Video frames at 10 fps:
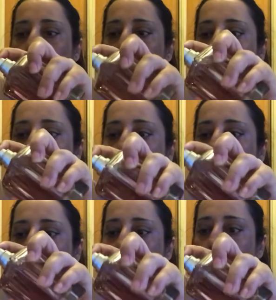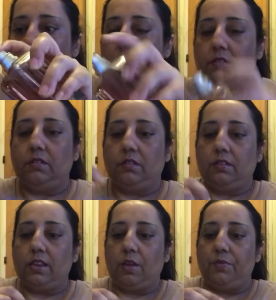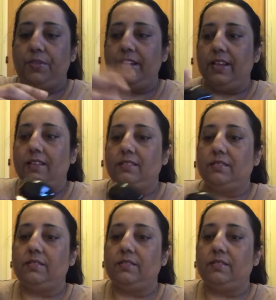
perfume. Now this,